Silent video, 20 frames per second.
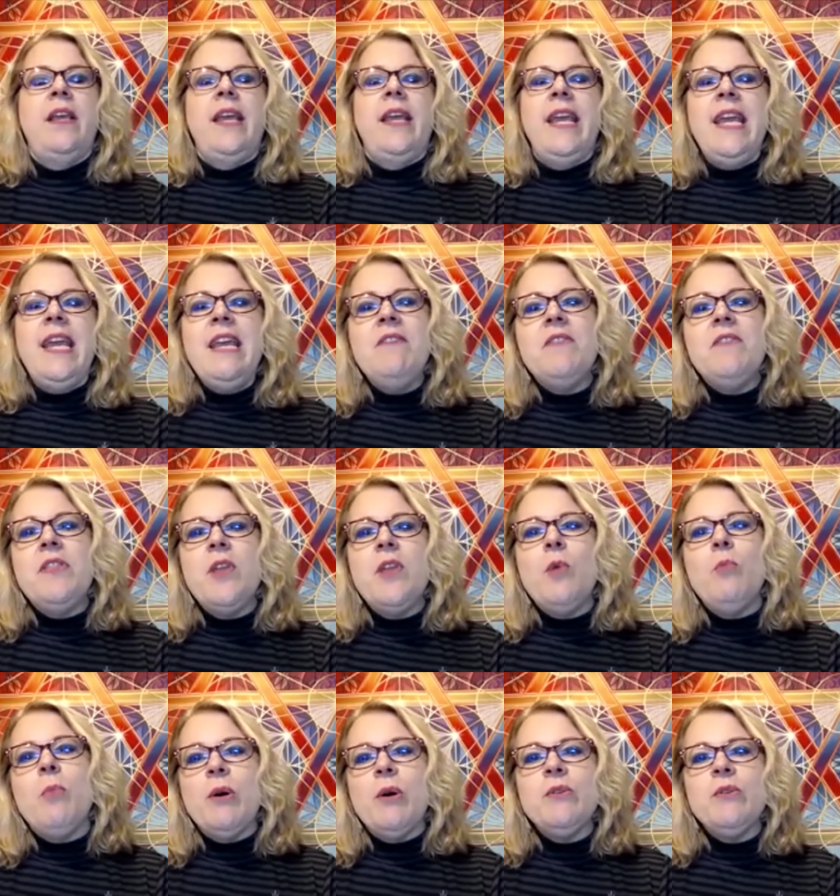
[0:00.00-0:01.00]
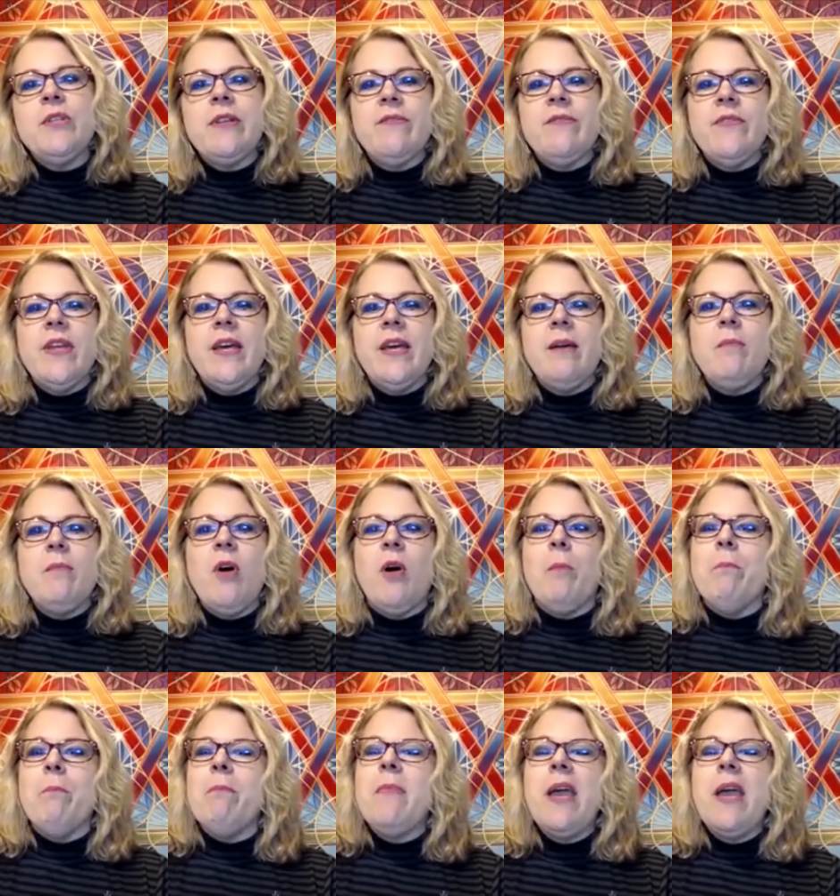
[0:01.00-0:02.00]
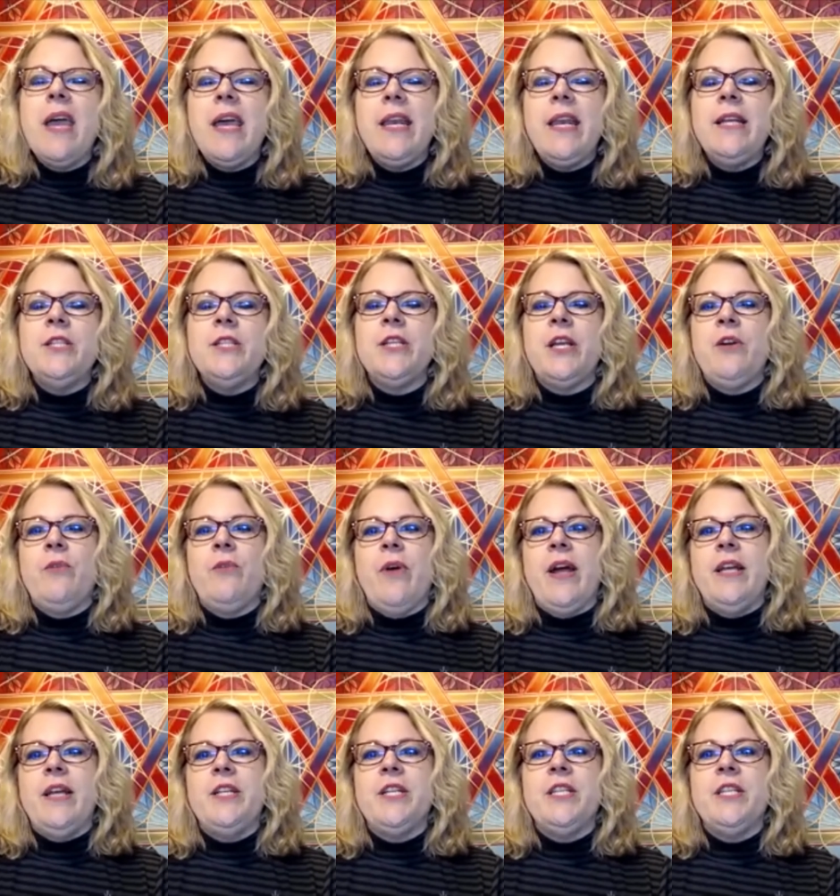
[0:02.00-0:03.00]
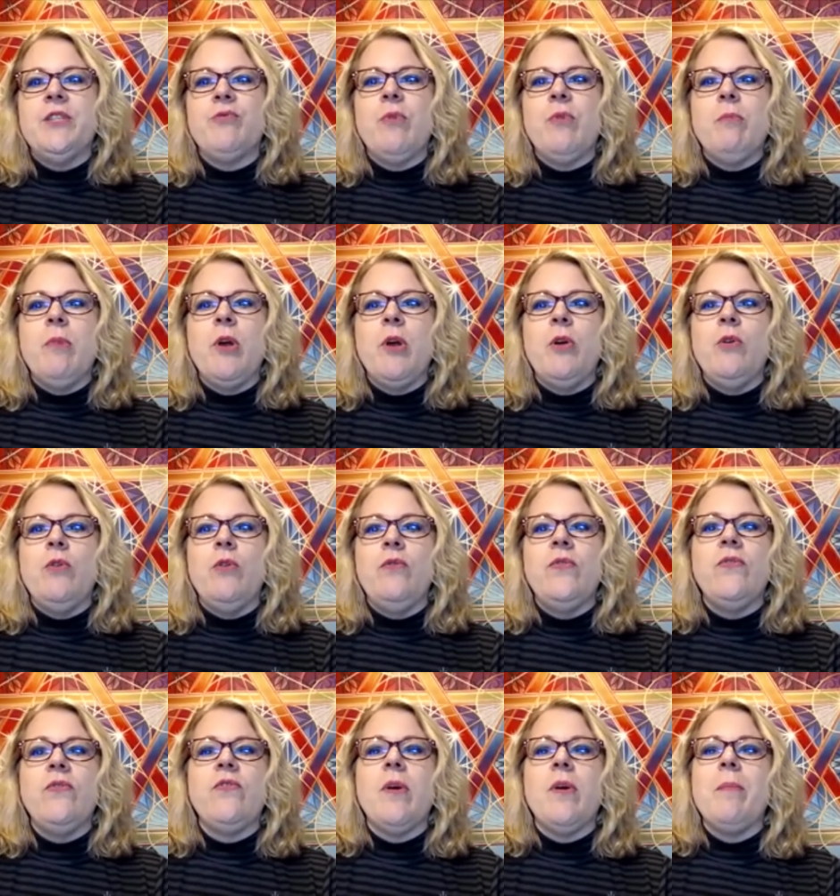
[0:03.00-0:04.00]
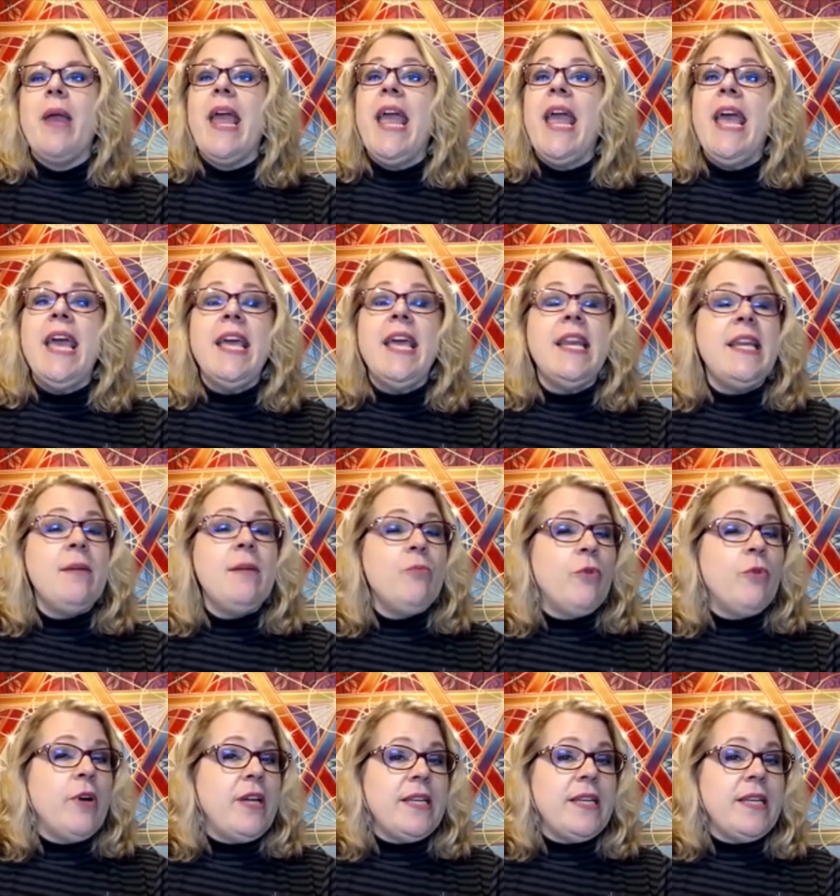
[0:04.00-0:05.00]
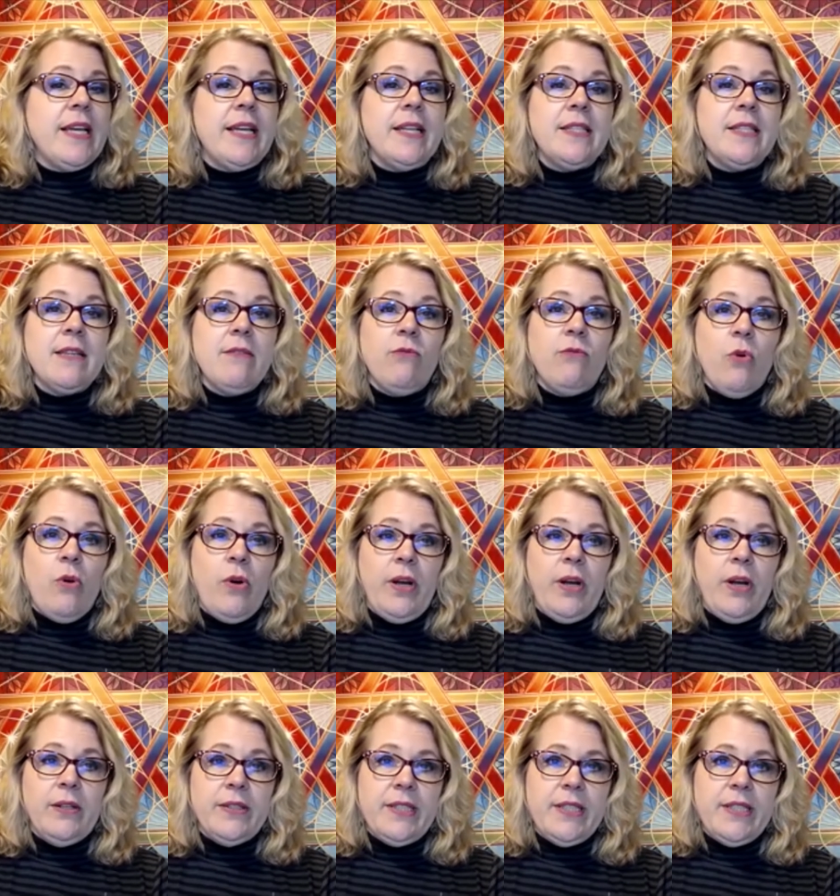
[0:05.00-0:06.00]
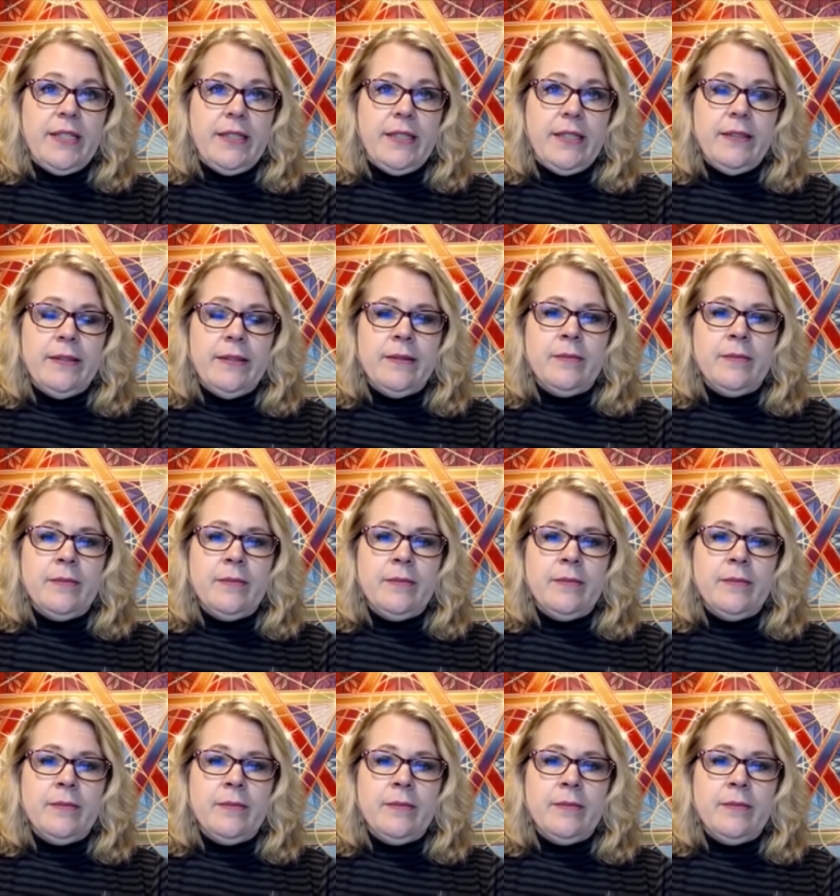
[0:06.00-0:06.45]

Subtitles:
even though most of them are many generations removed from any pretense of royalty.